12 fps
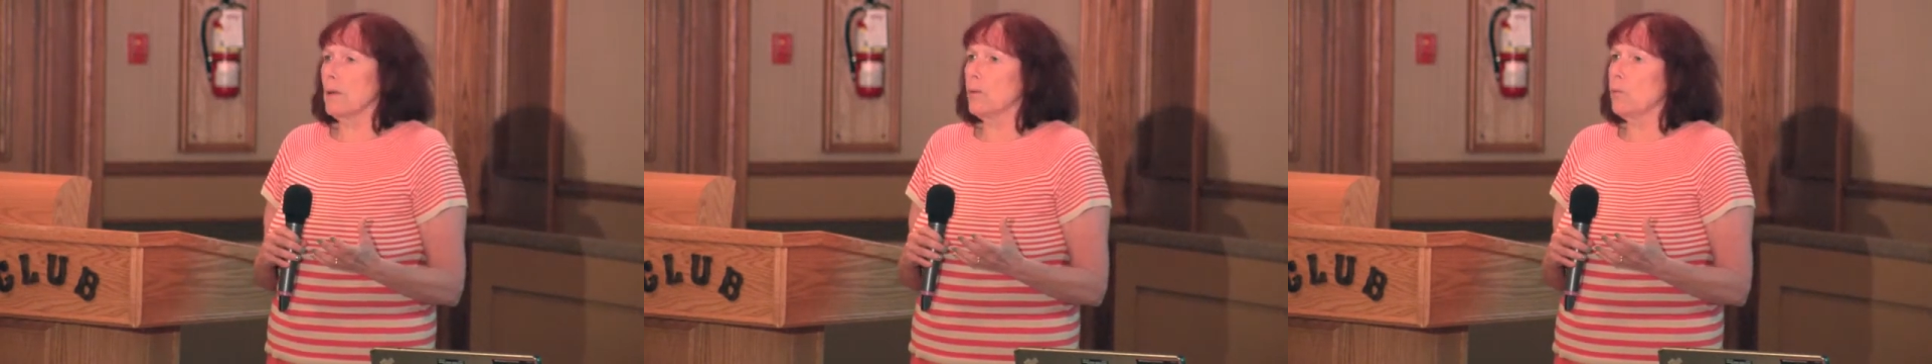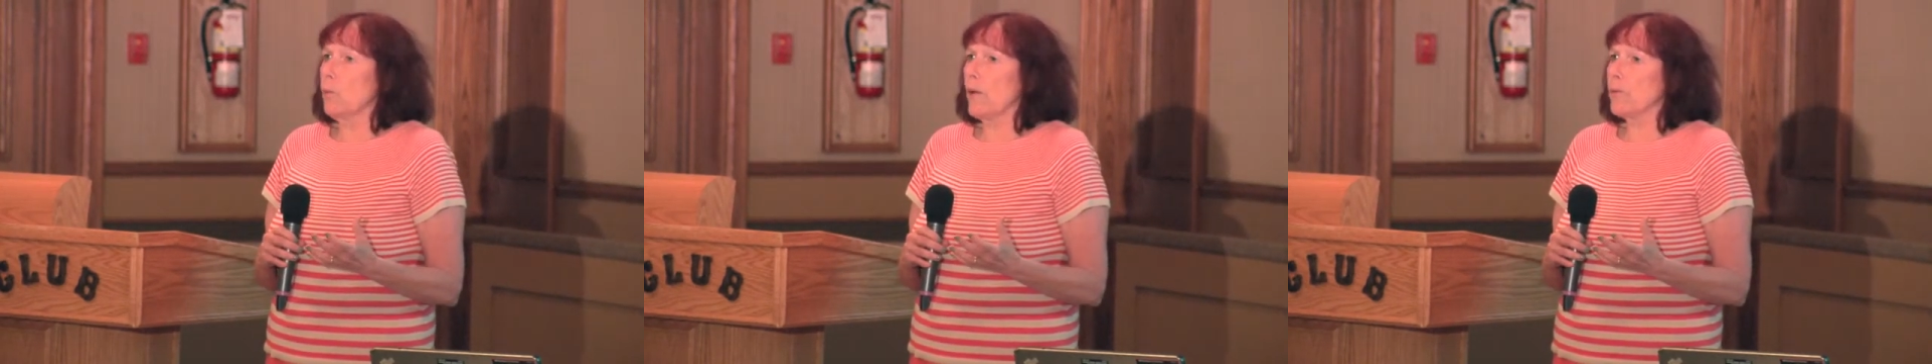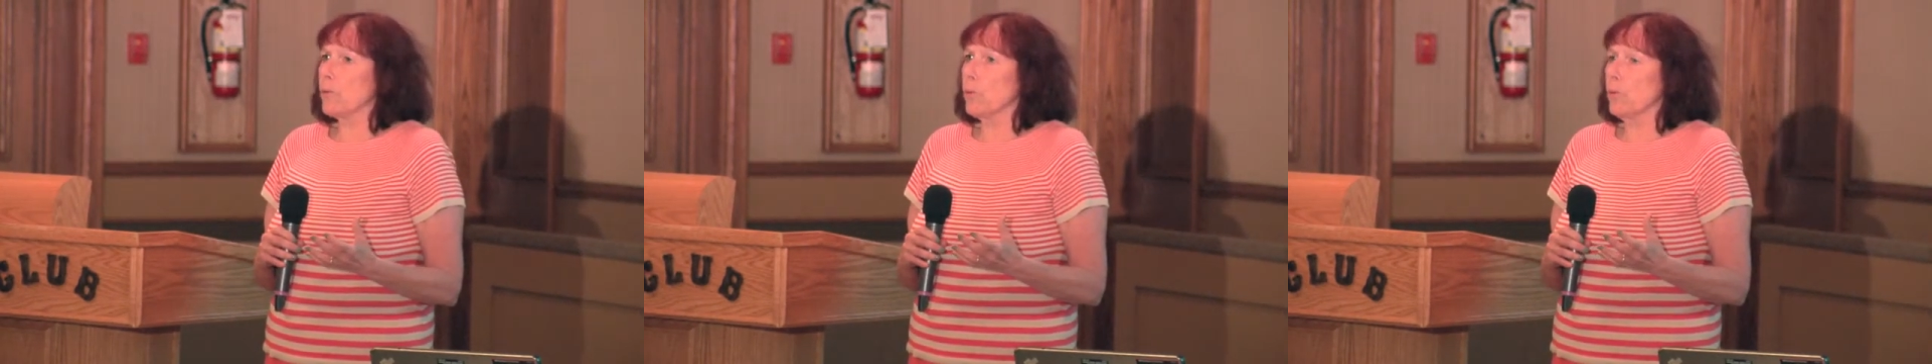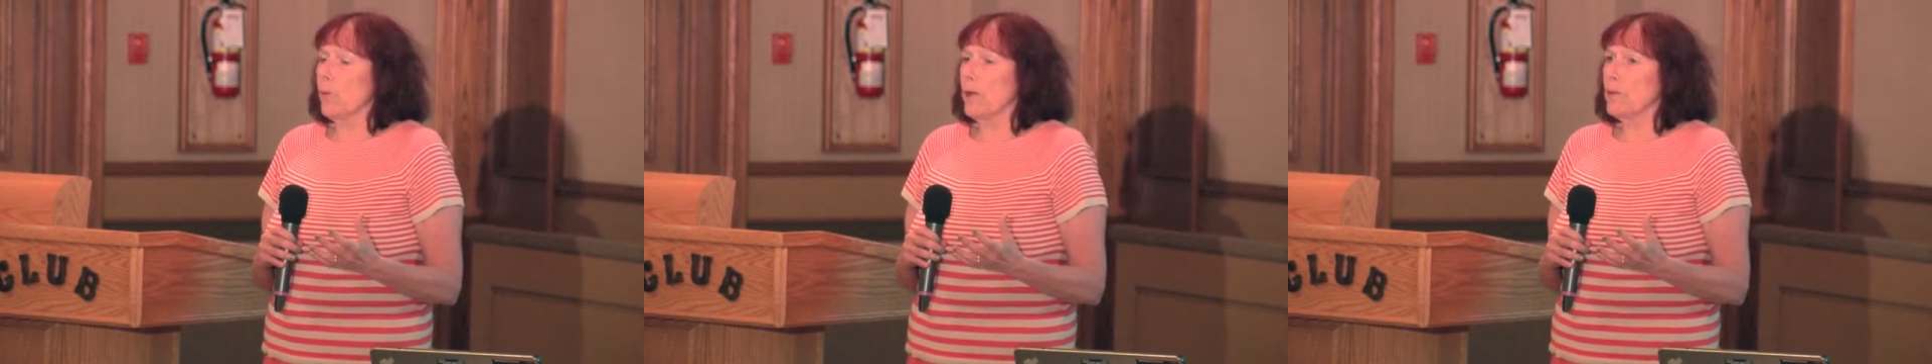whether
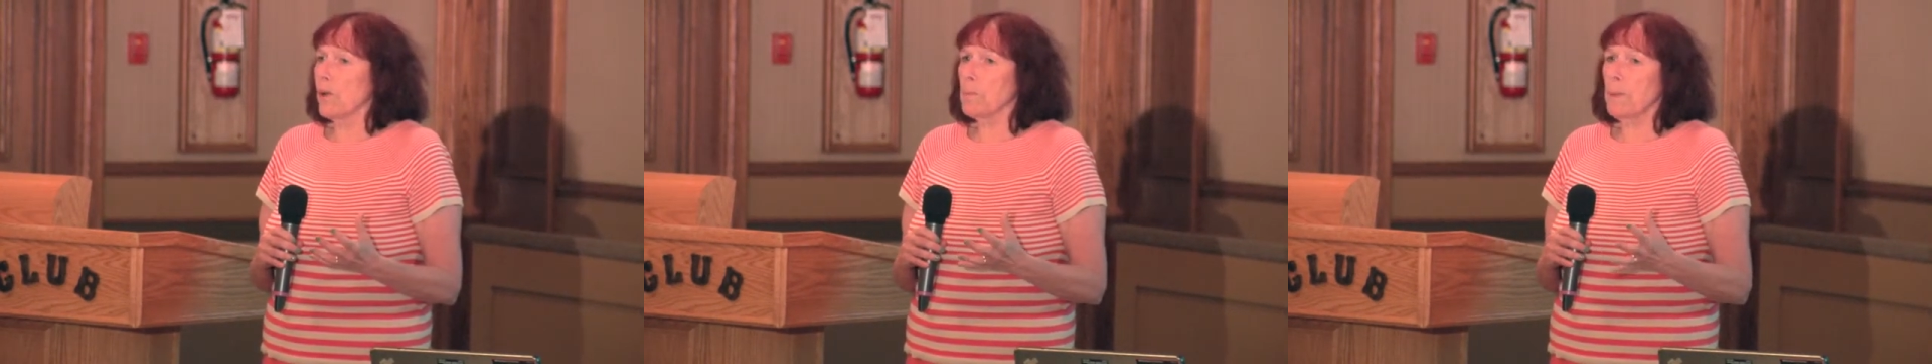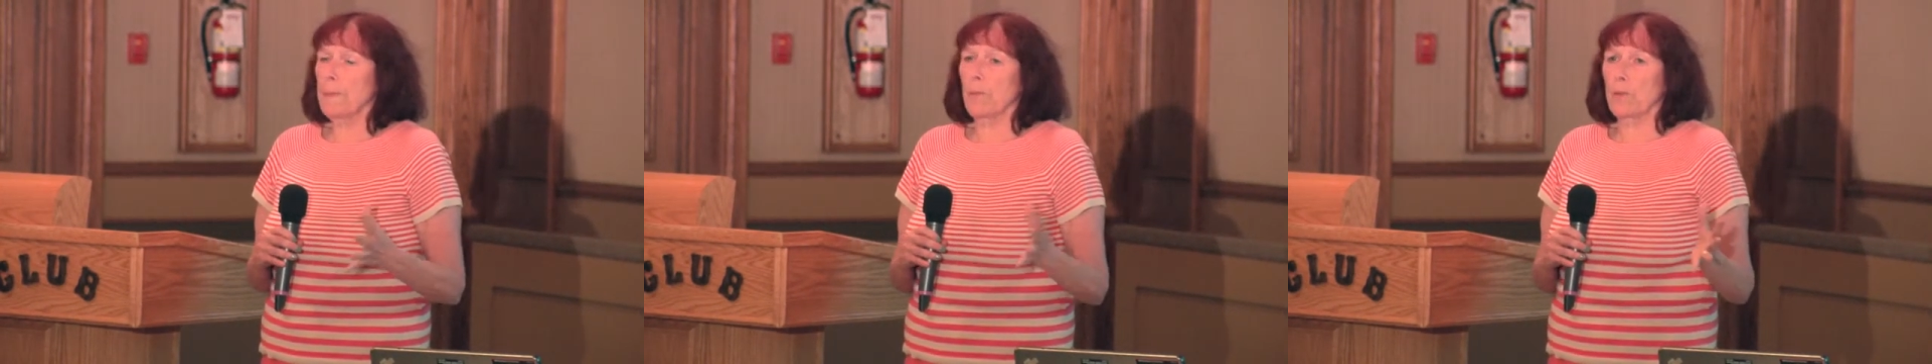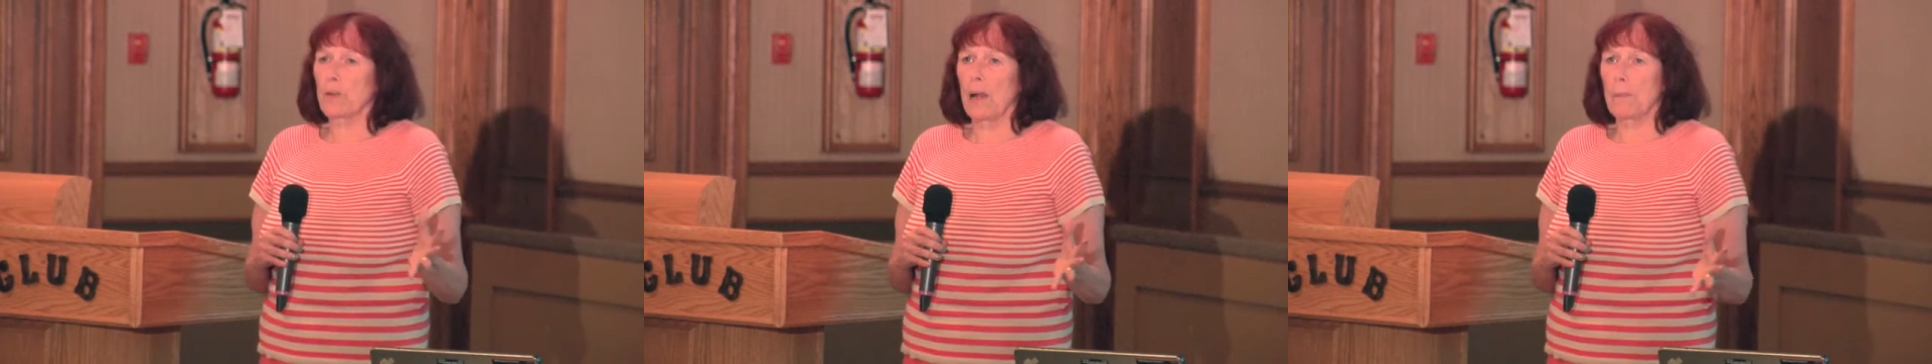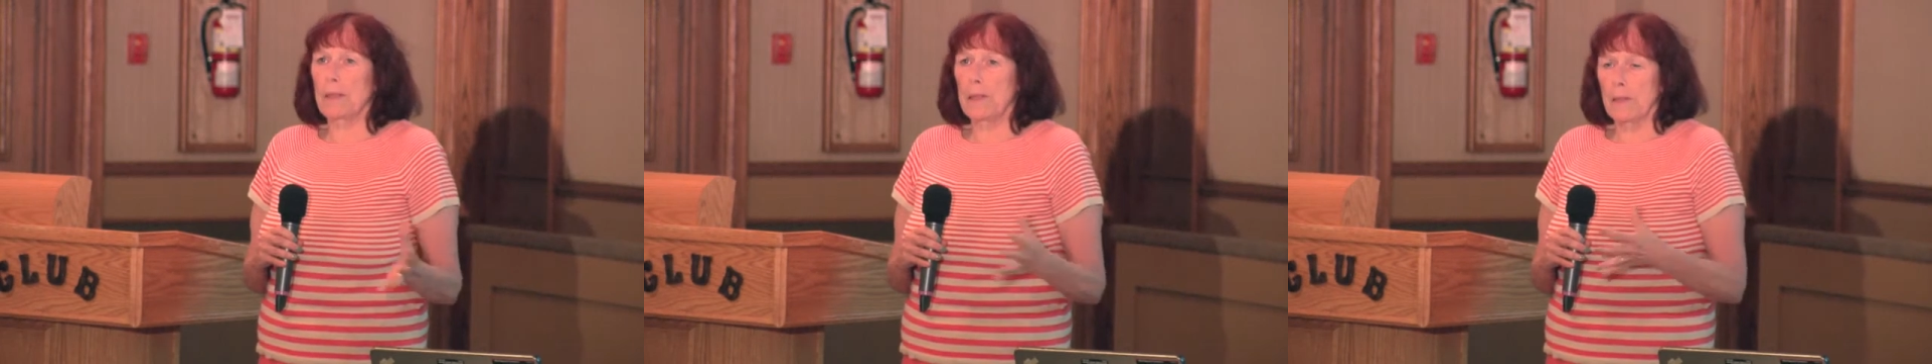when young people were
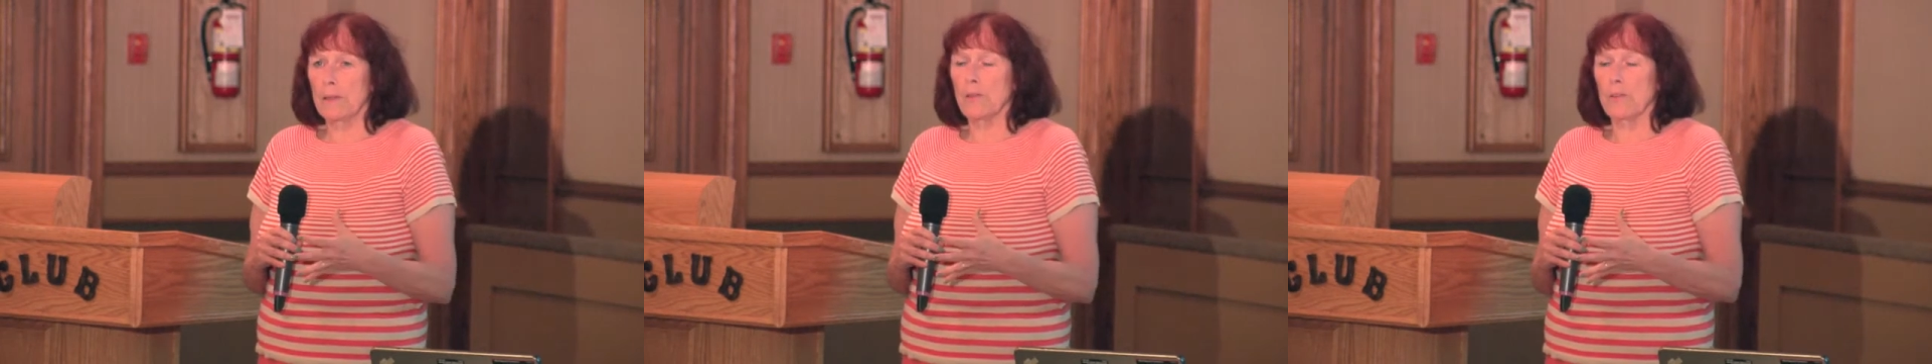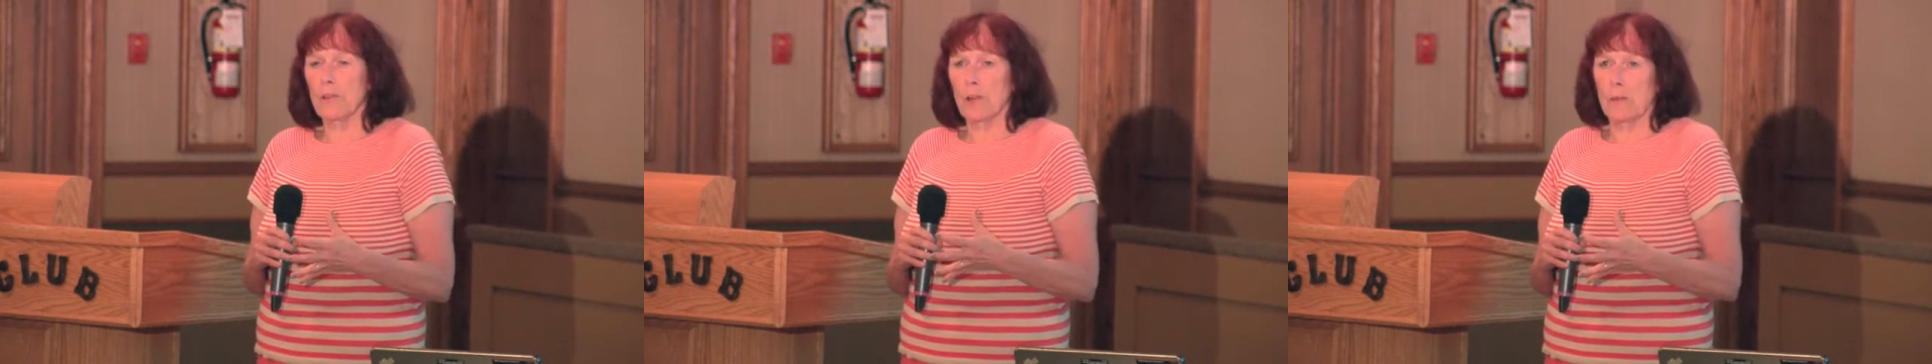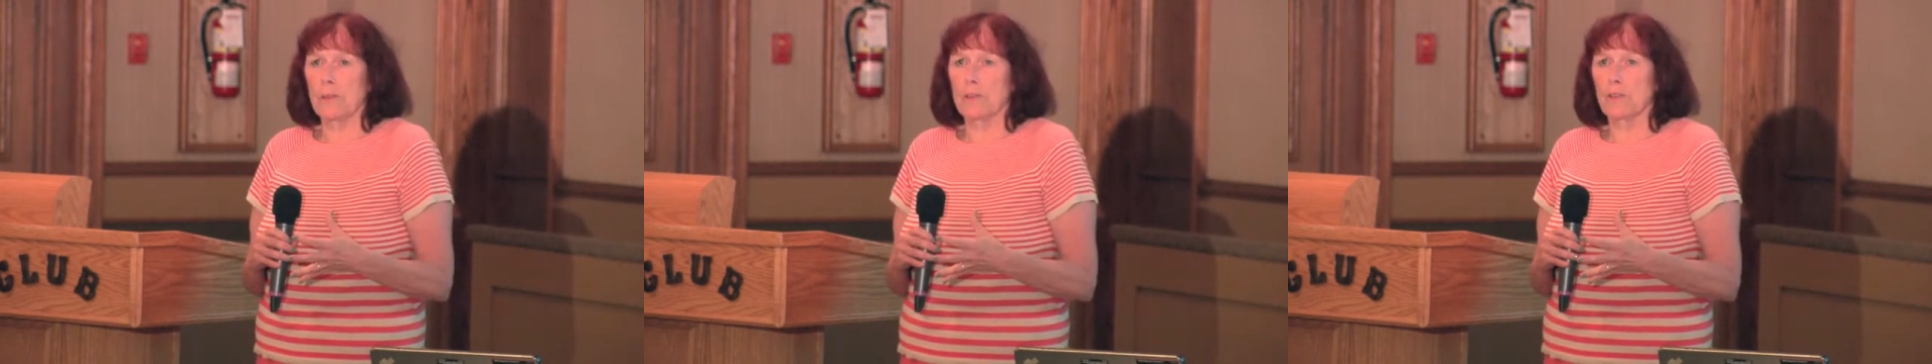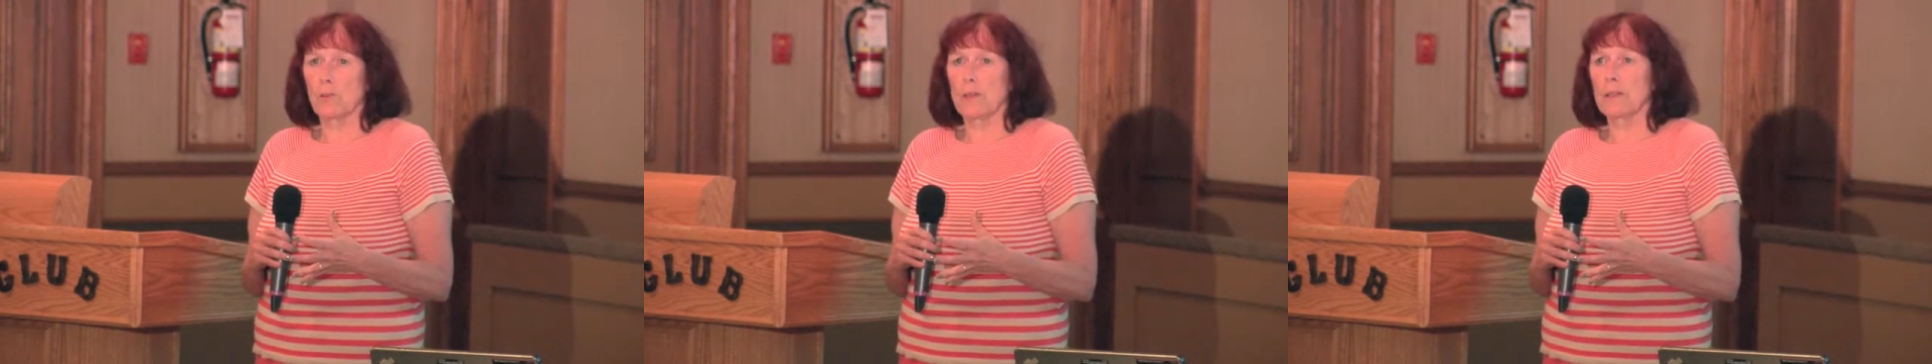coming into the army
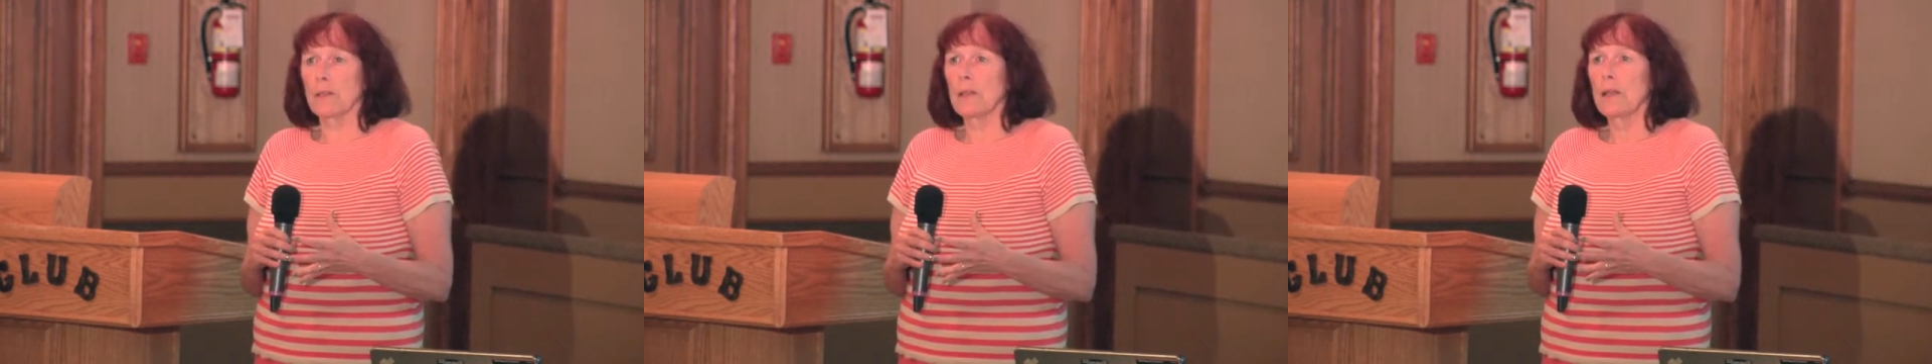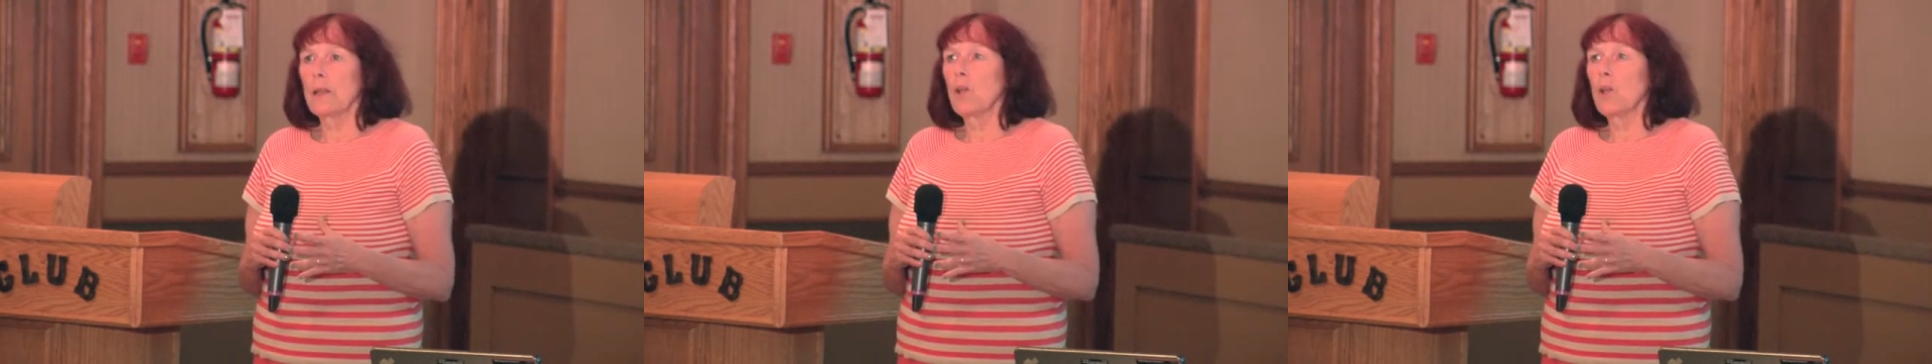in Sweden,